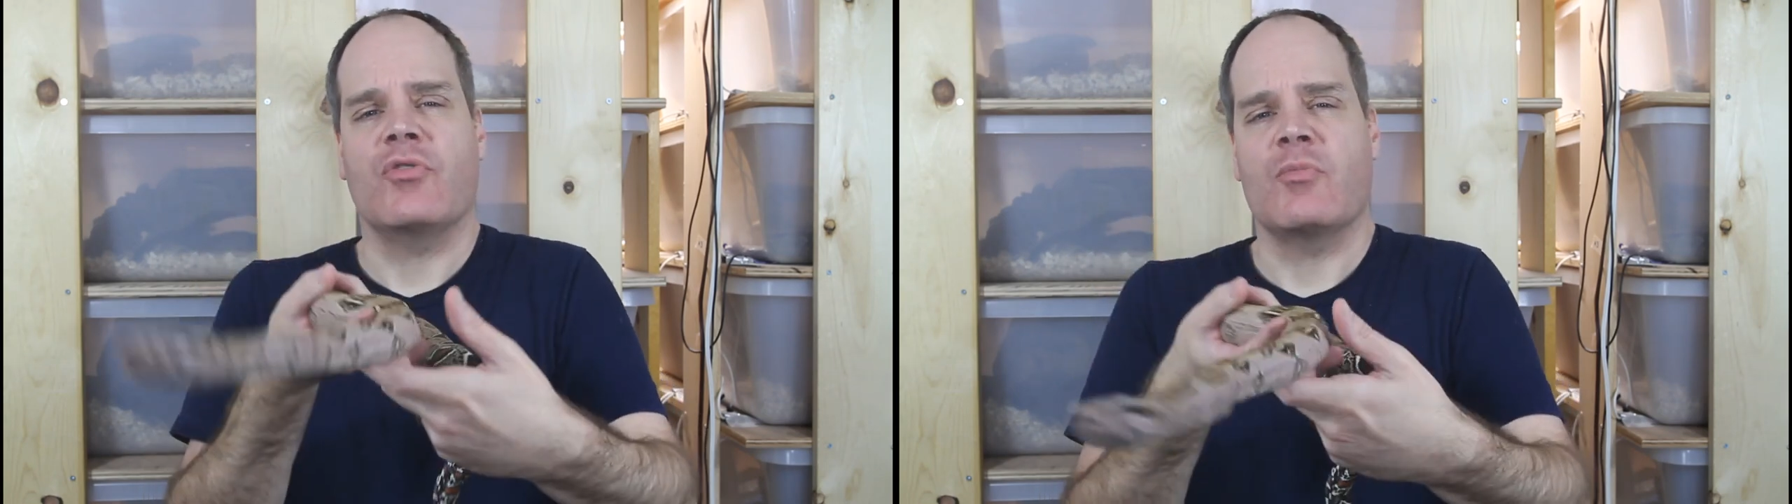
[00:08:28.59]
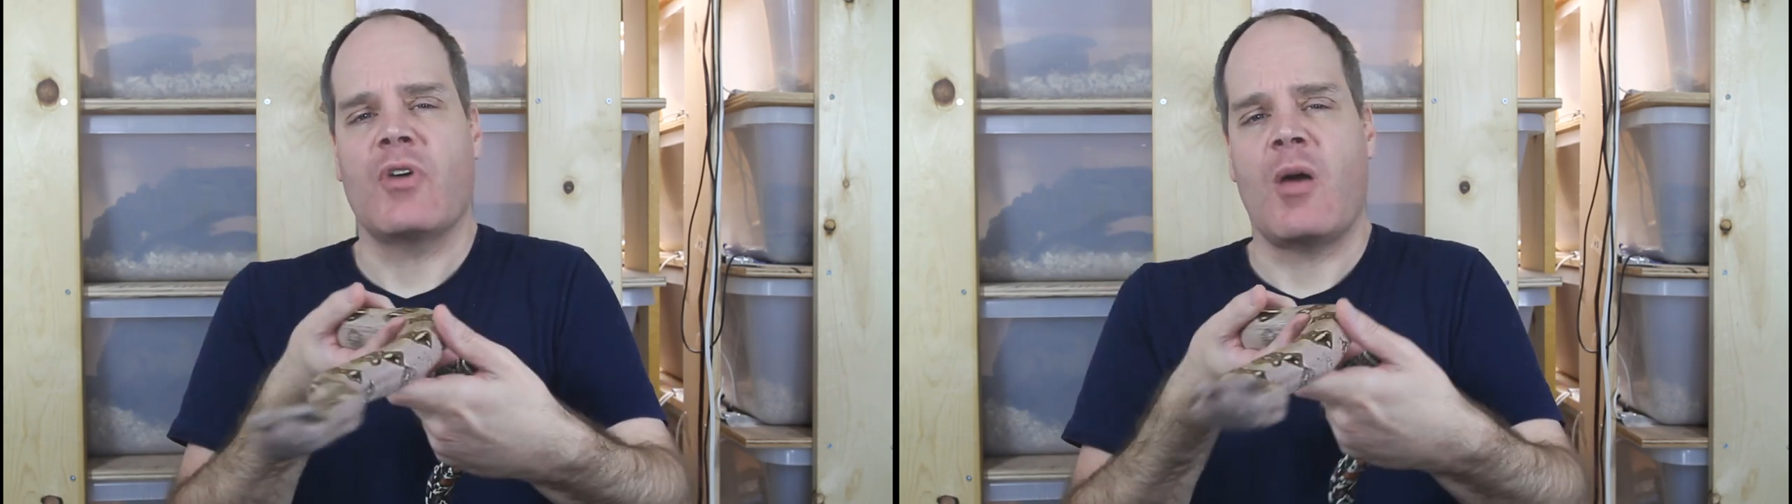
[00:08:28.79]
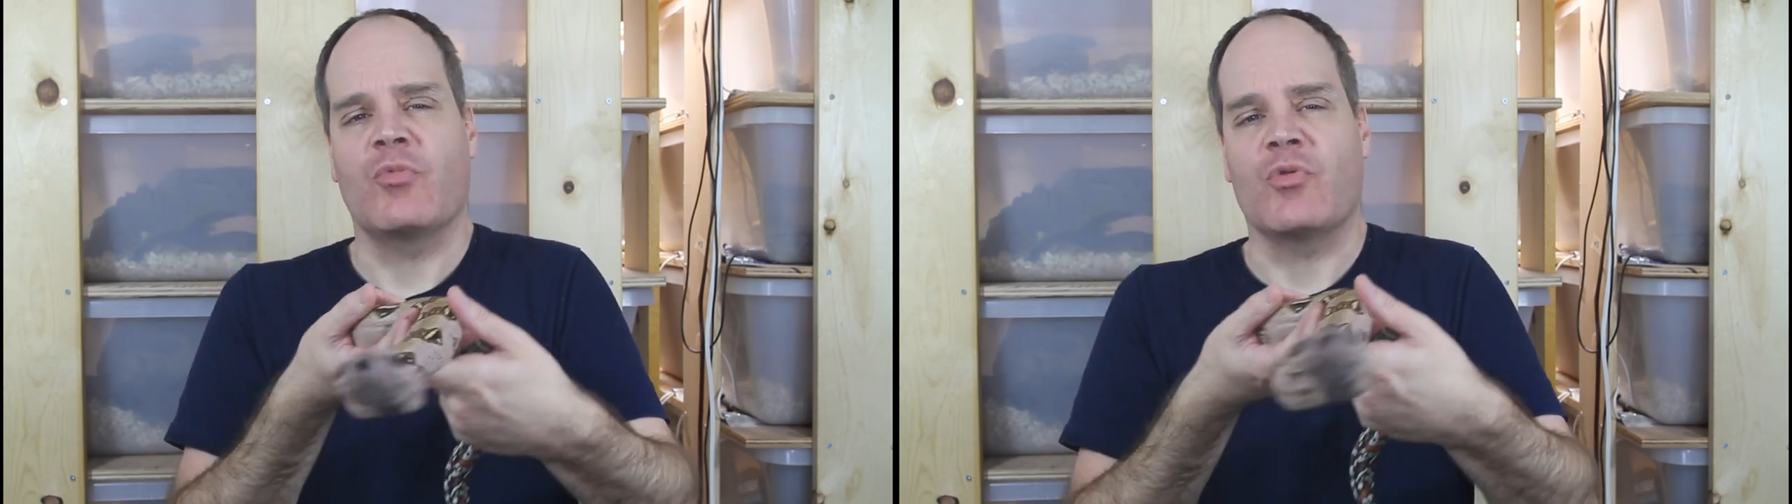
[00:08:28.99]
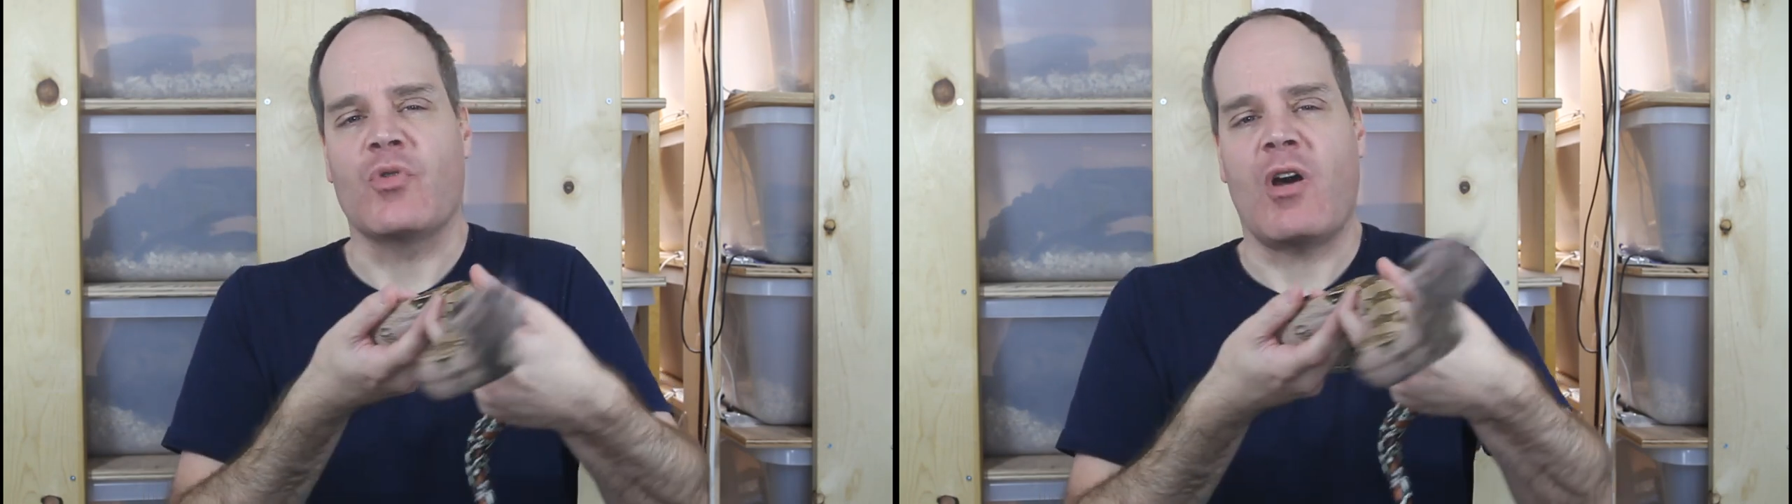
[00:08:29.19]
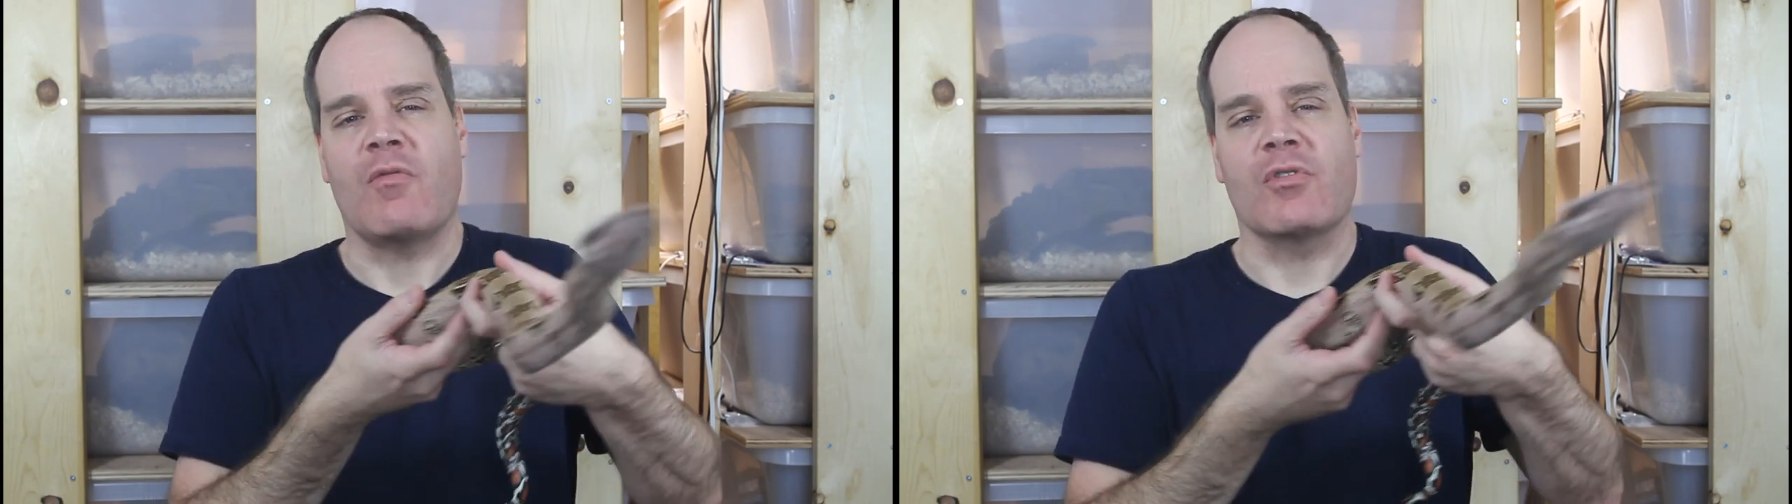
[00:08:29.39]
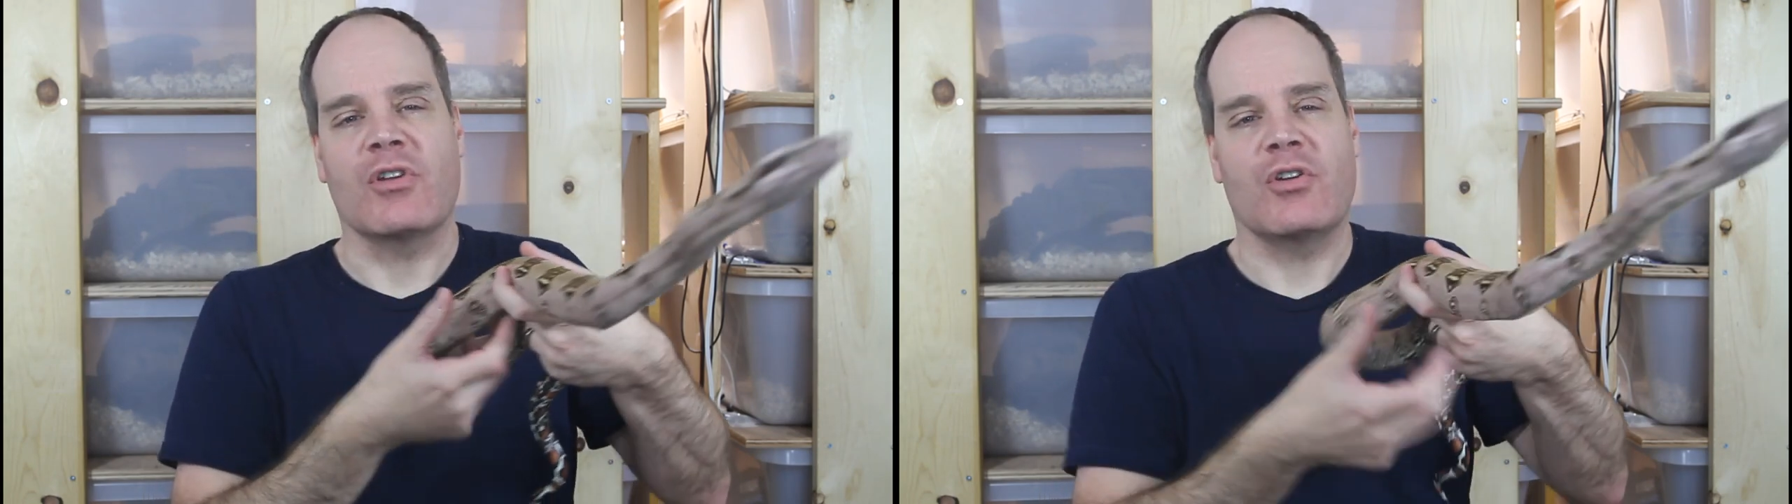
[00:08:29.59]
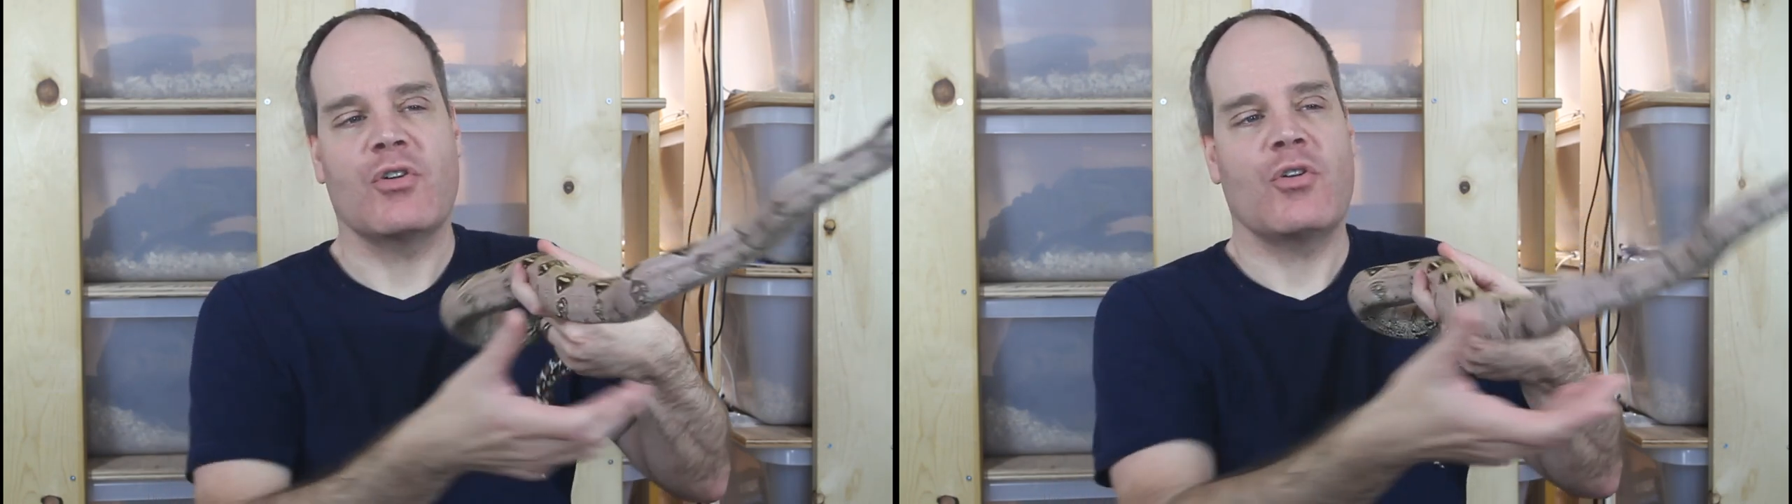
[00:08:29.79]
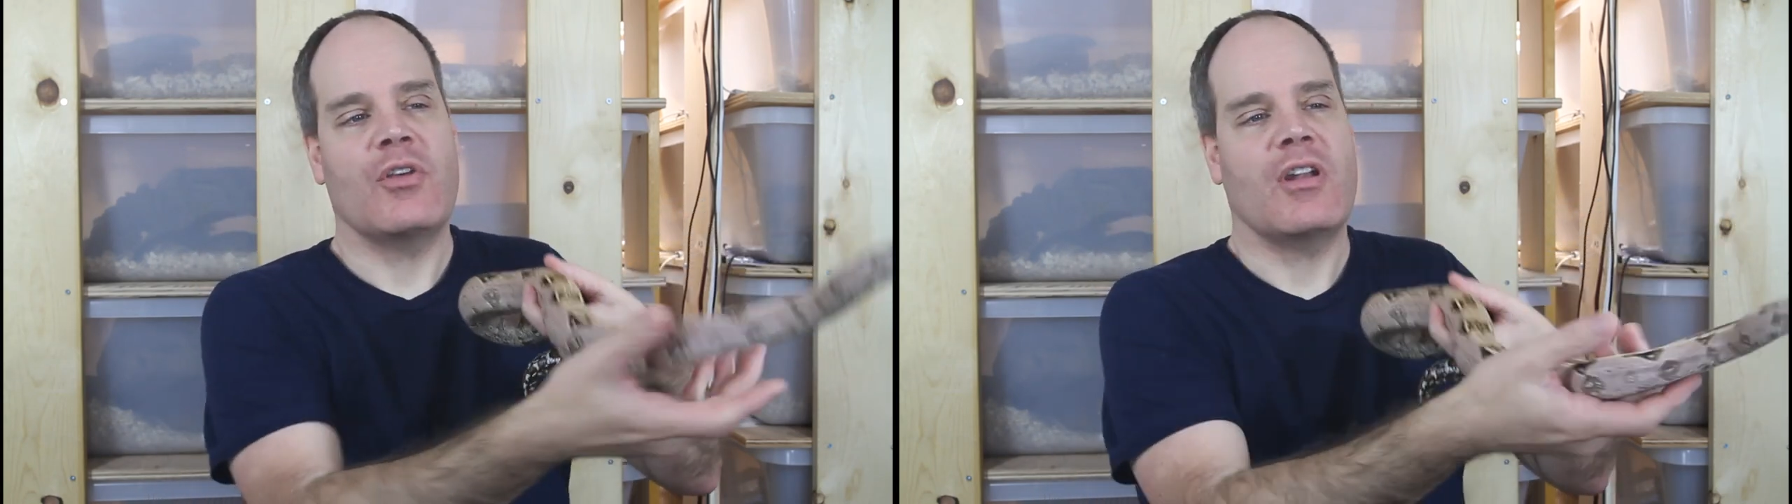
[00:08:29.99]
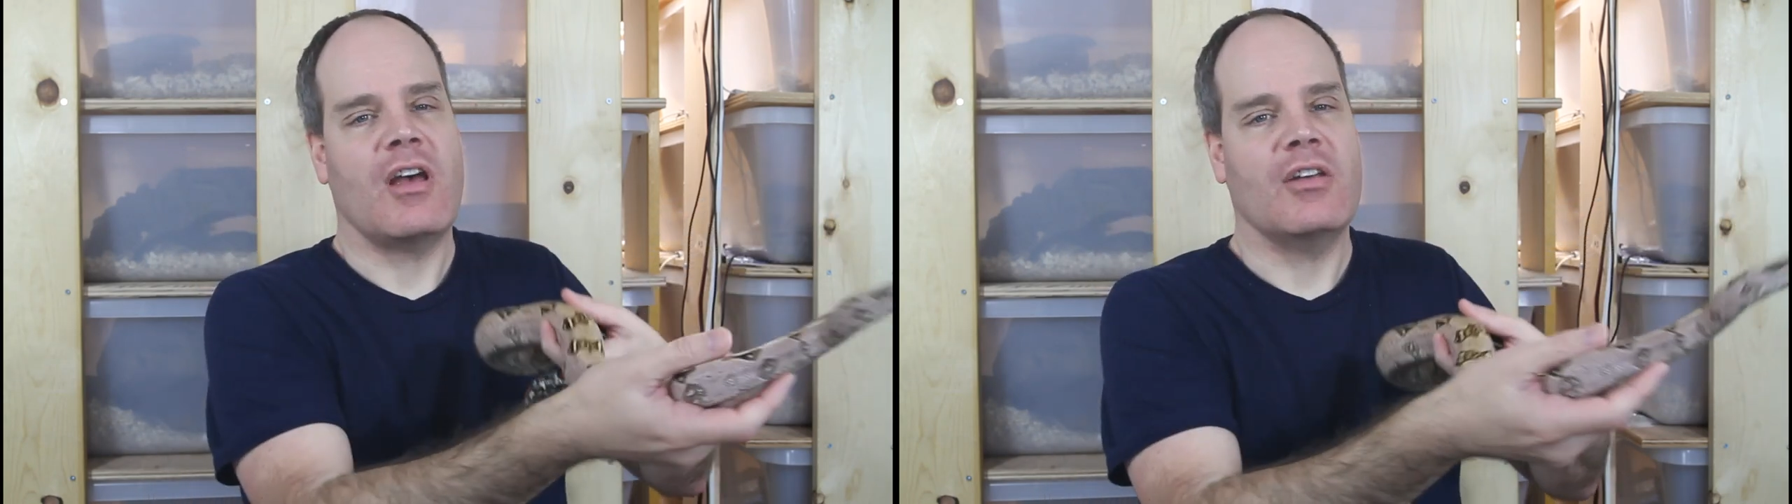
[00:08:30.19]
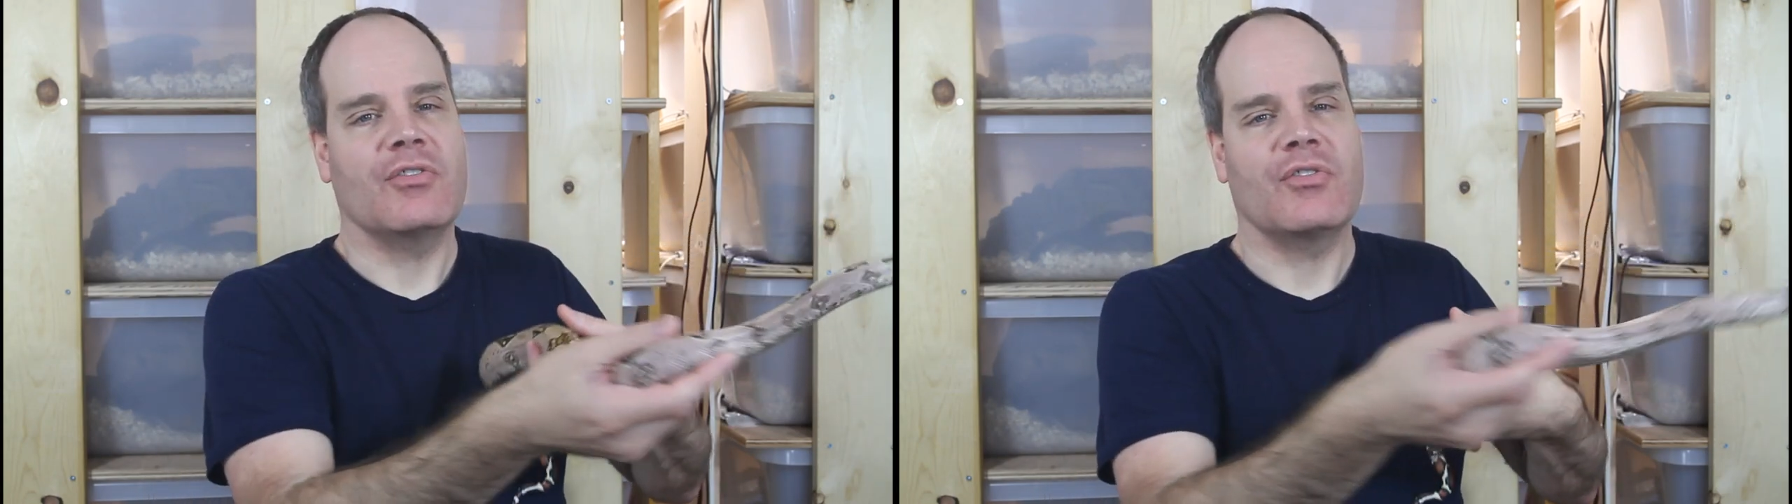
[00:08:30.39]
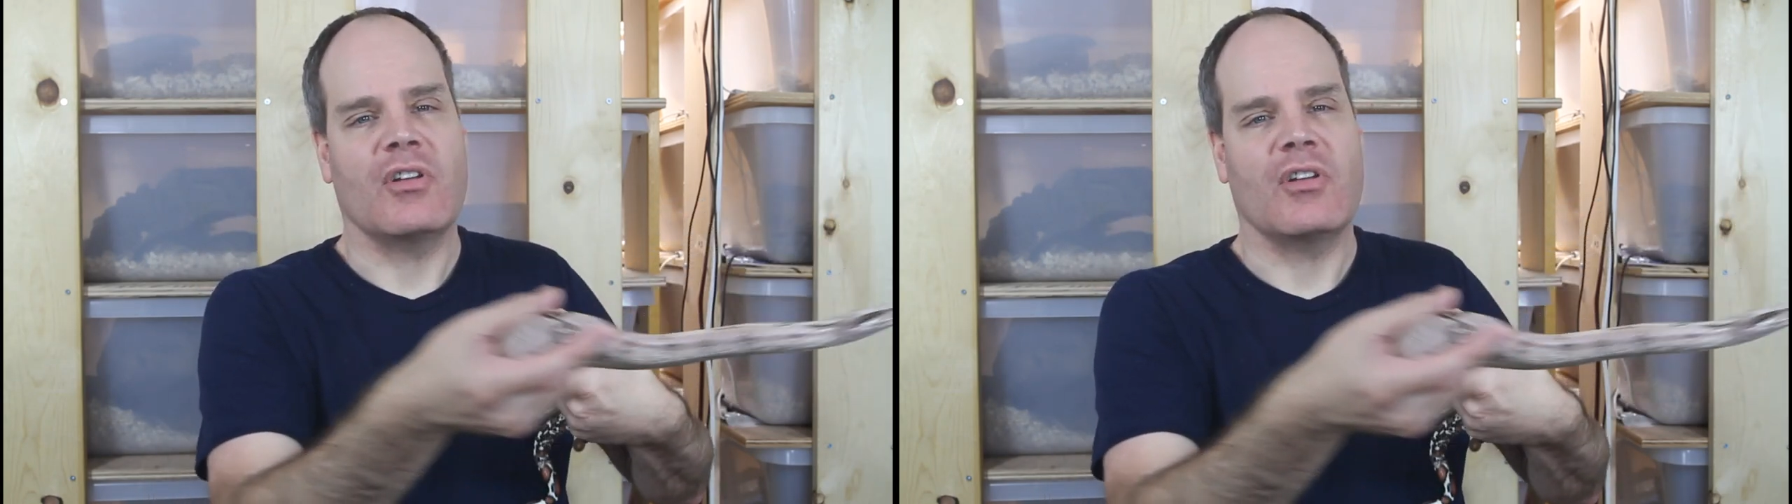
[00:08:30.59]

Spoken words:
Sometimes when you have a litter that has